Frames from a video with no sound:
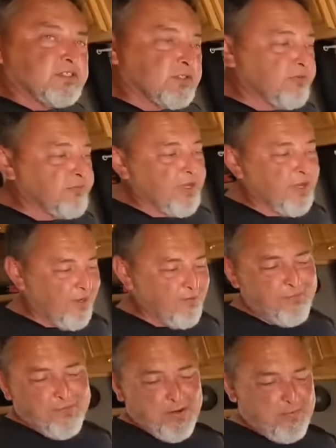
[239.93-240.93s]
So if I
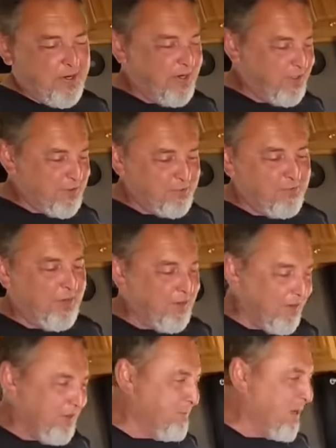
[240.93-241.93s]
want to
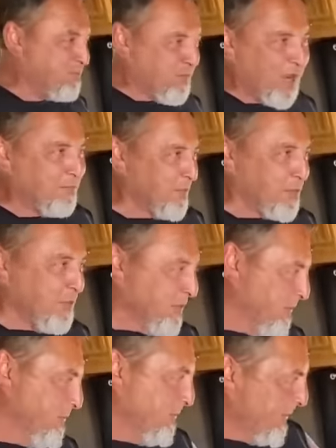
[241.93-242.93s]
make
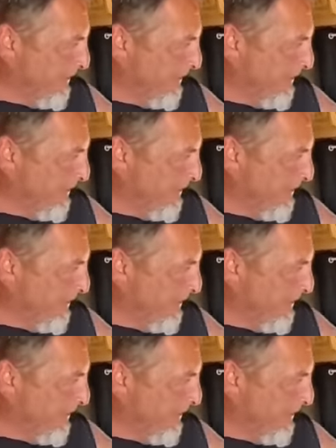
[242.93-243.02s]
popcorn or